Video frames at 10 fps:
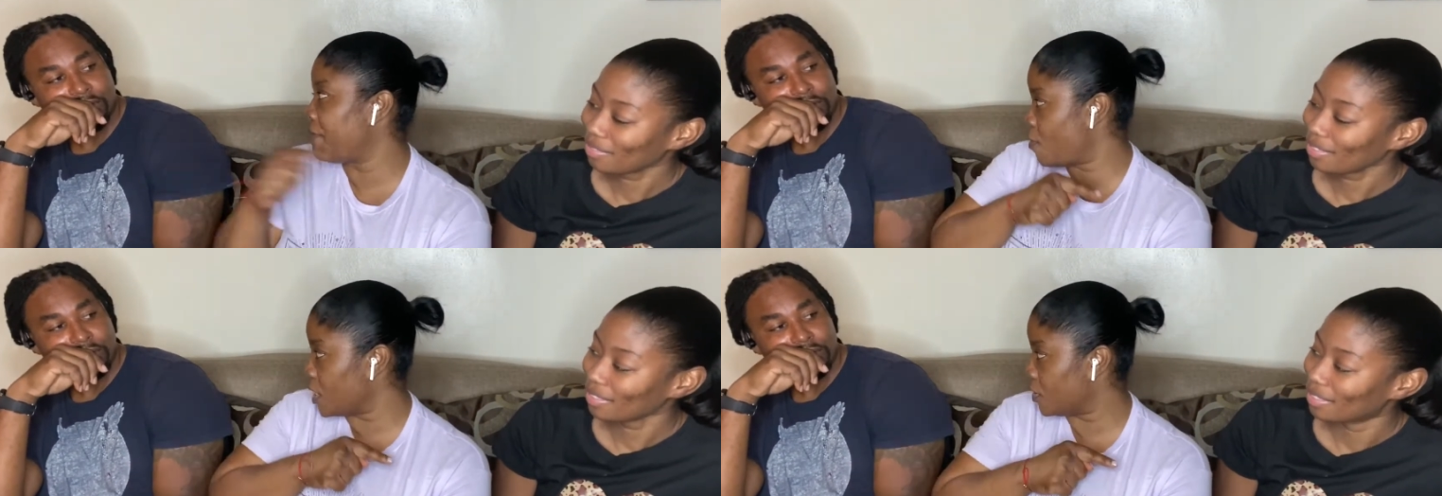
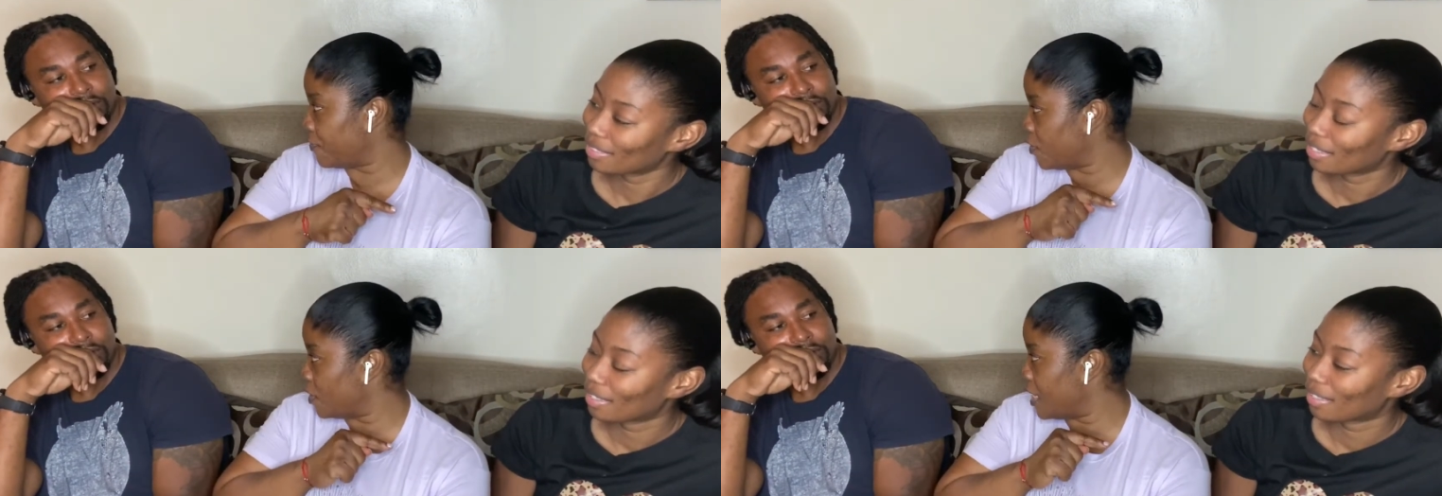Speaker 1: for what,
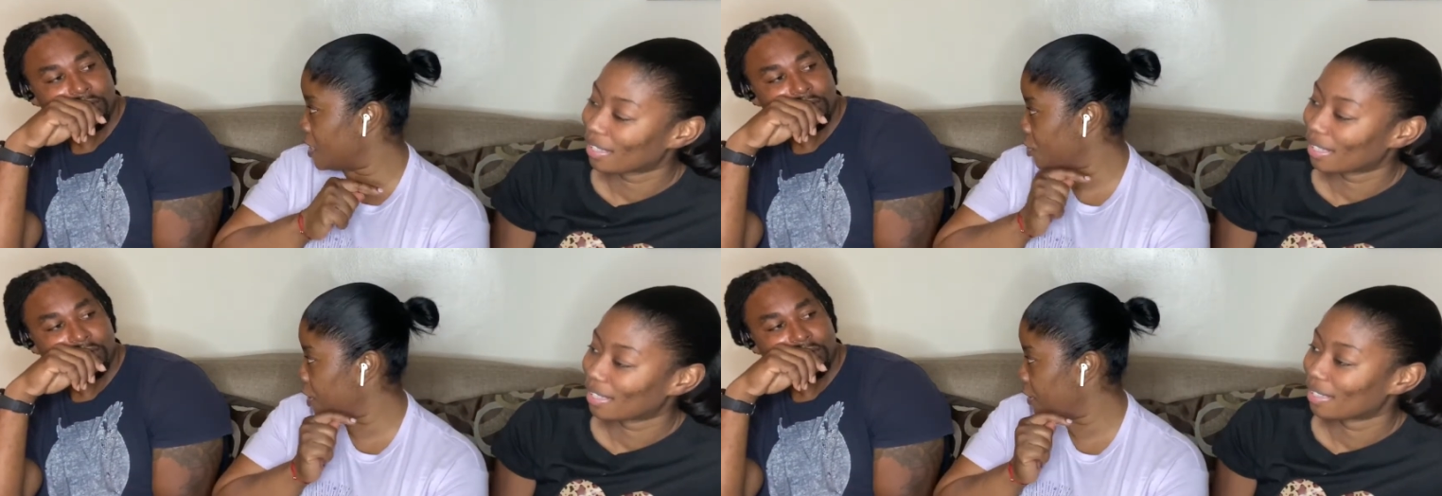for do the
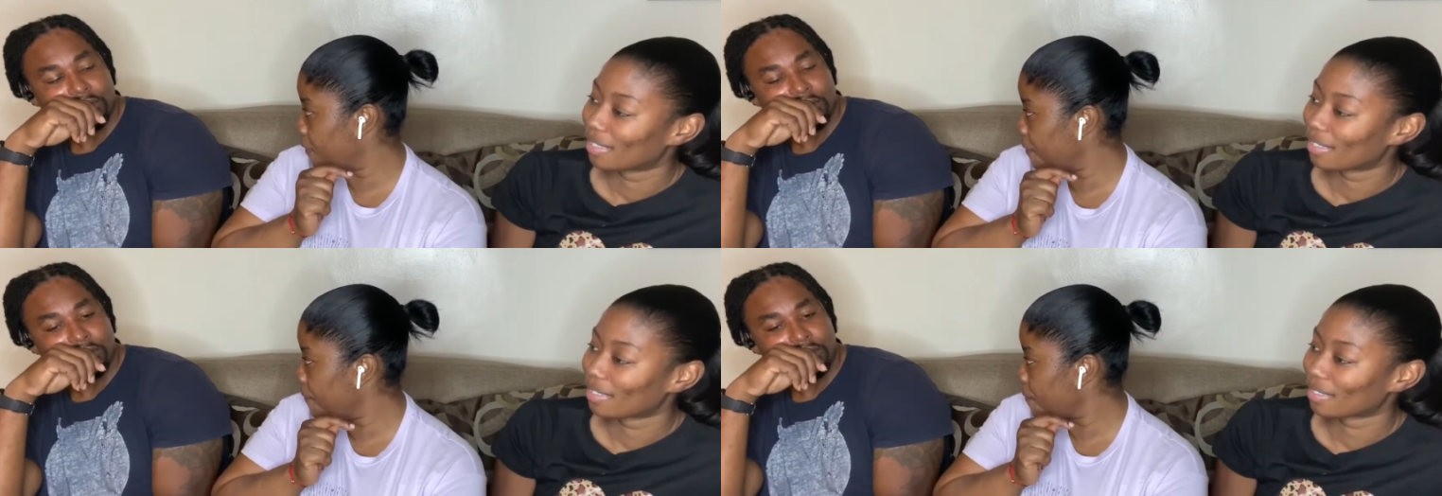laundry?
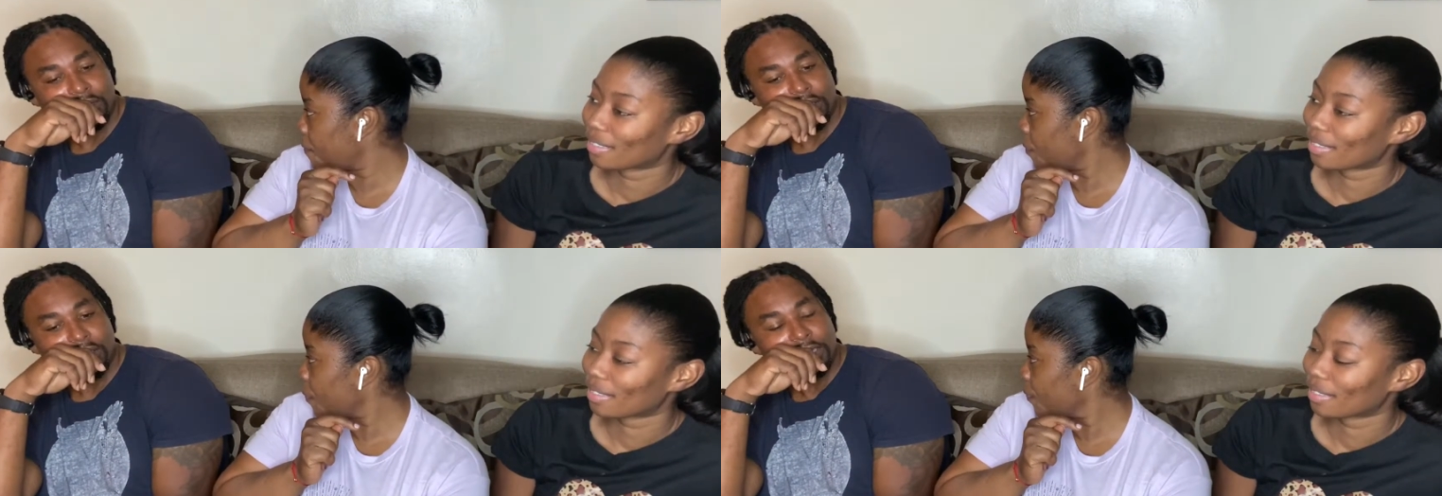
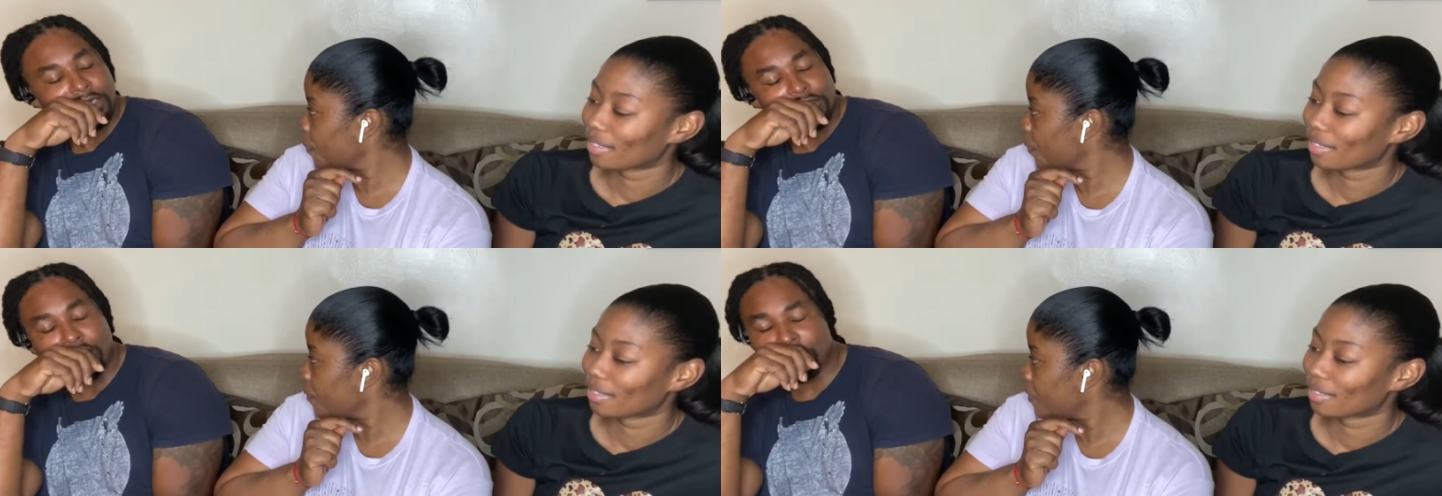
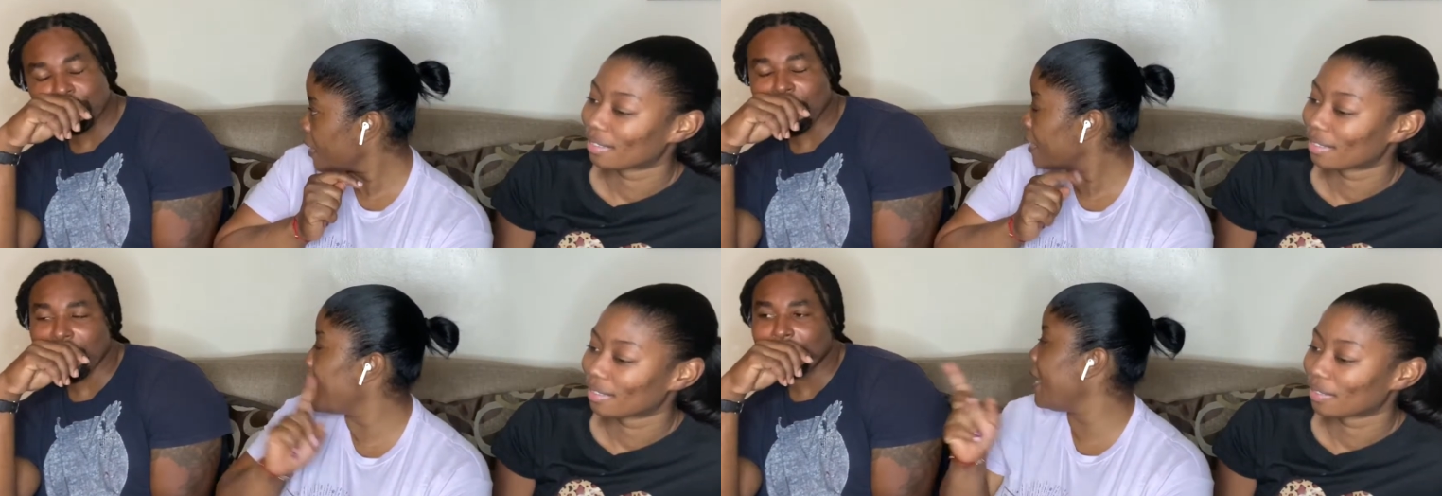No,
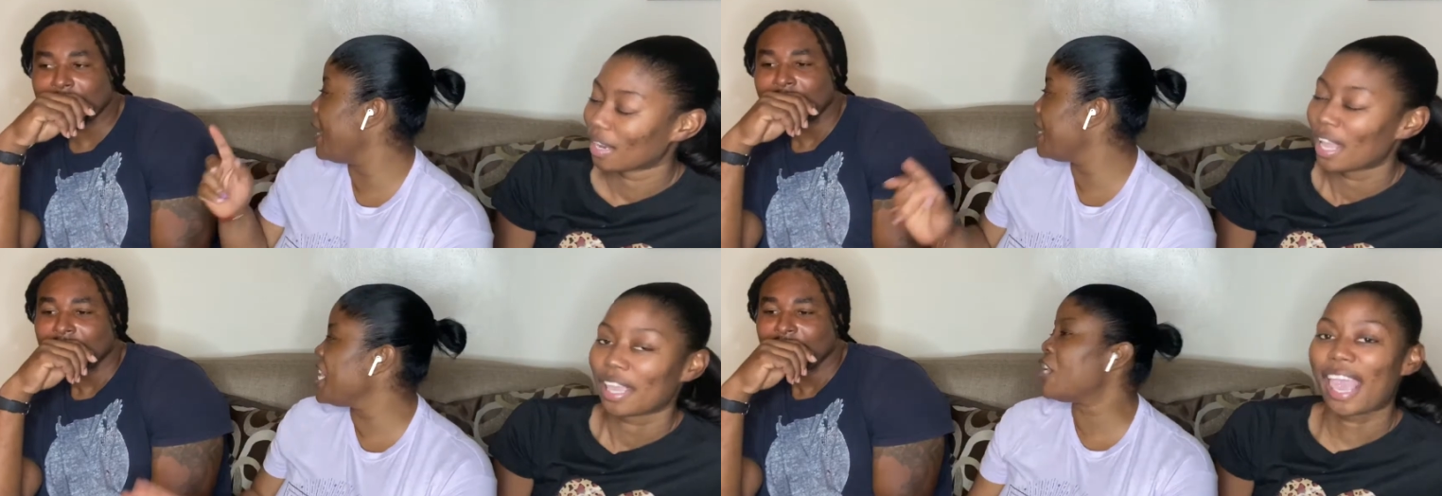well,
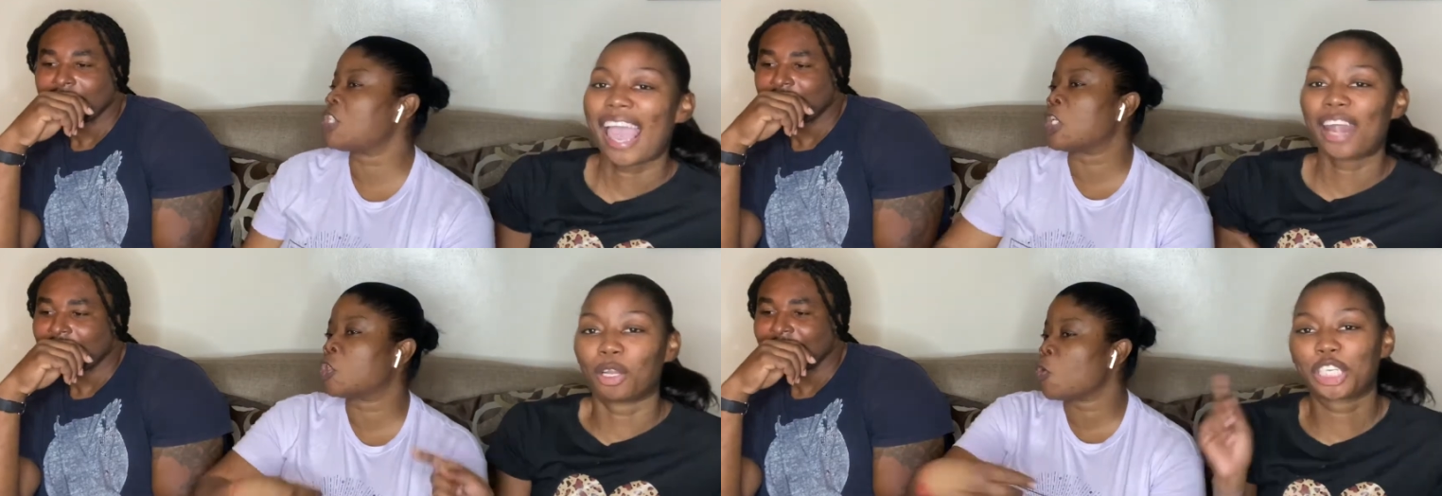yeah, yeah,
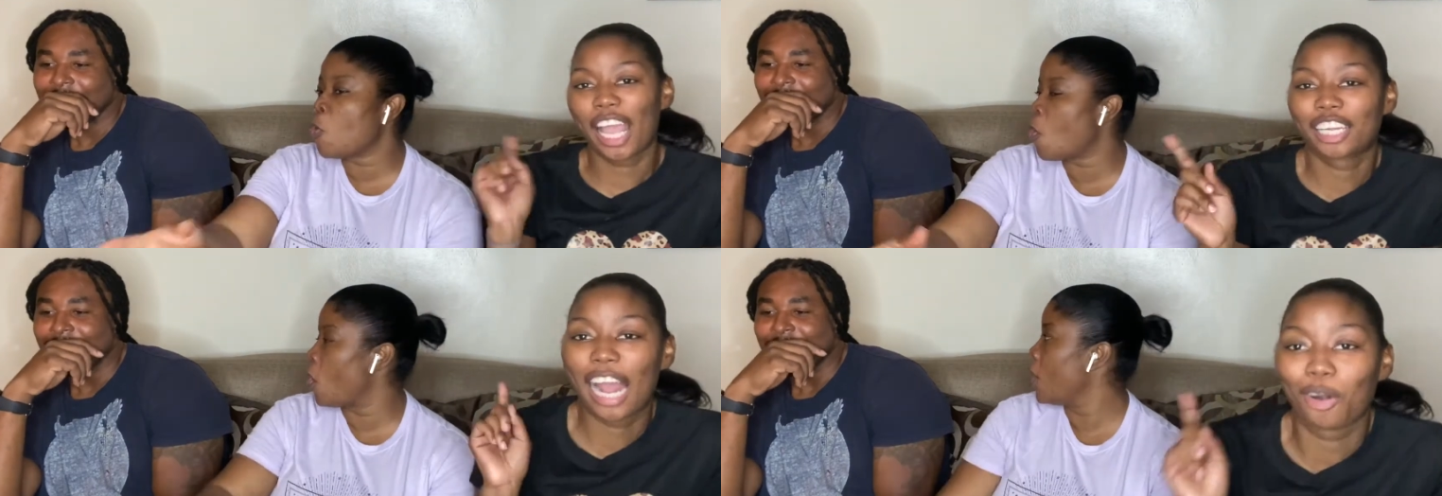that's true.
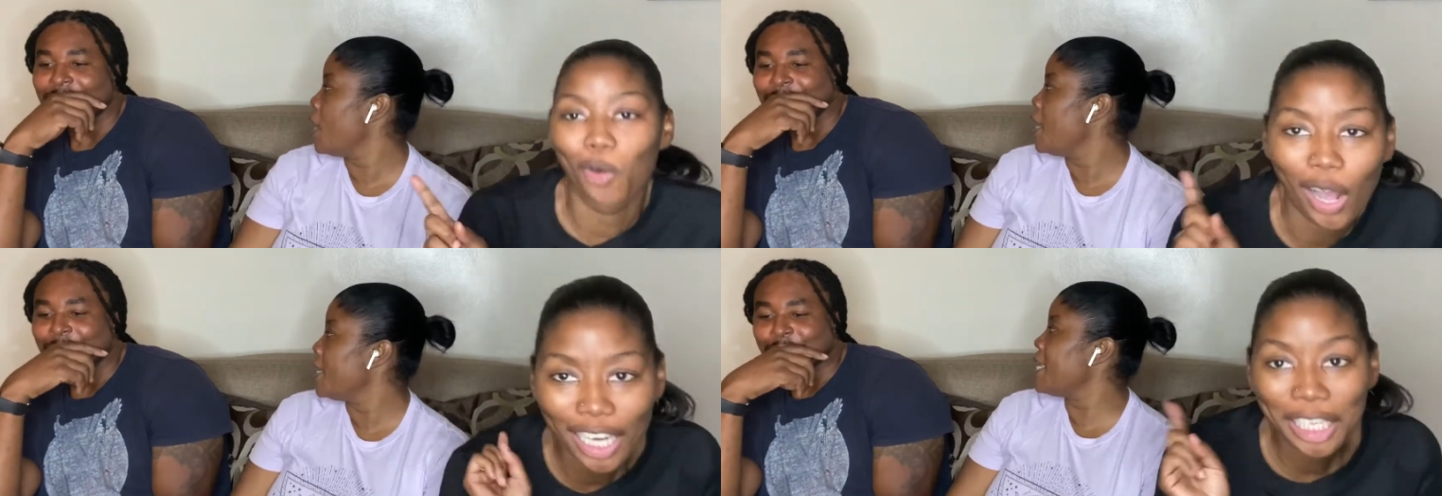gender
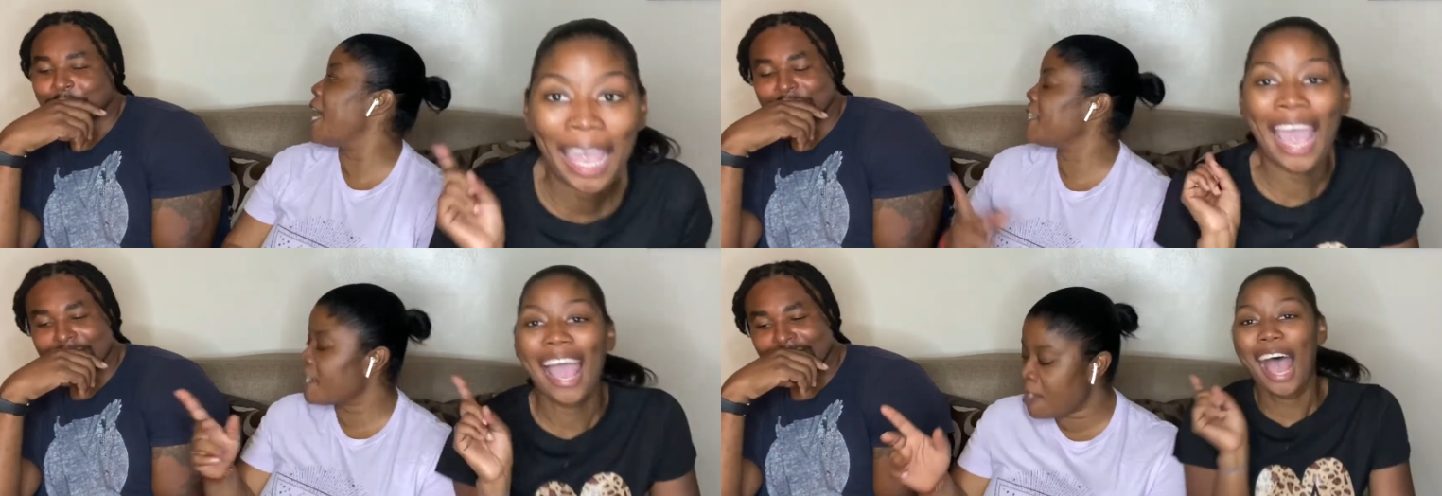role.
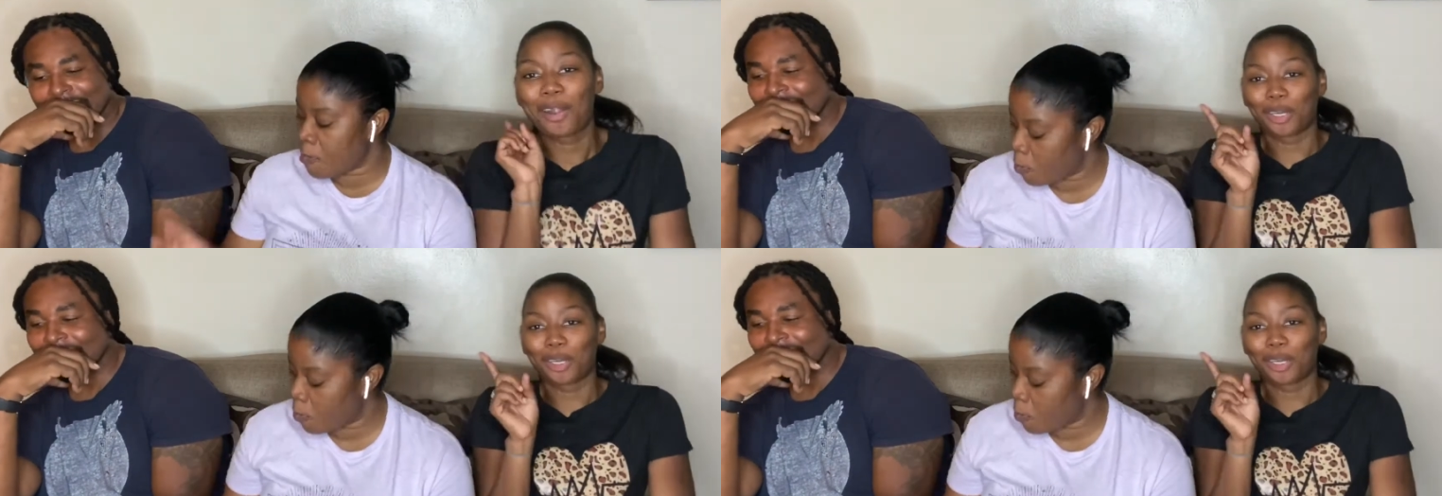Yeah, gender